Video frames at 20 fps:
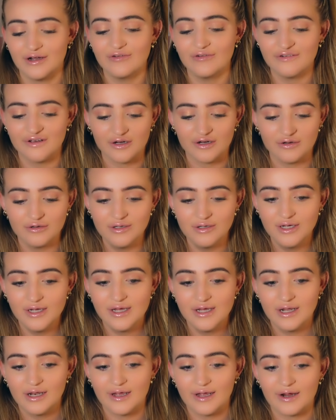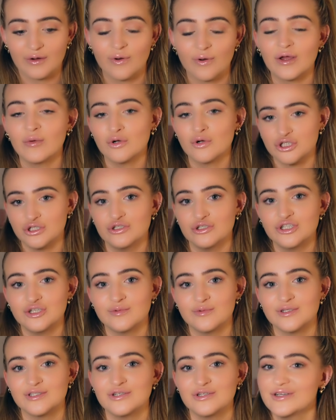I feel like when I watch
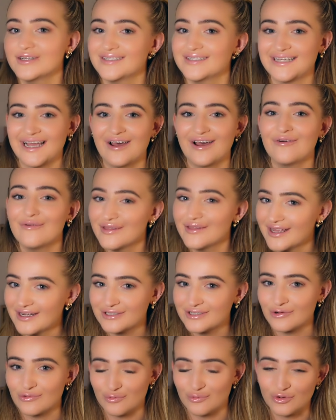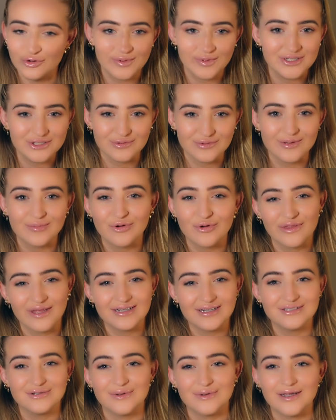YouTubers, you can tell when they don't want to be doing what
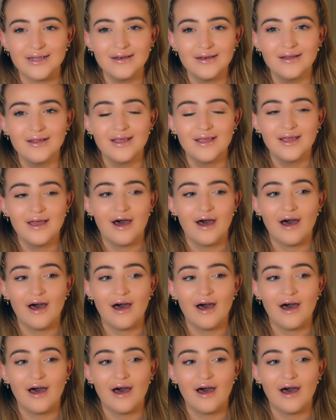they're doing.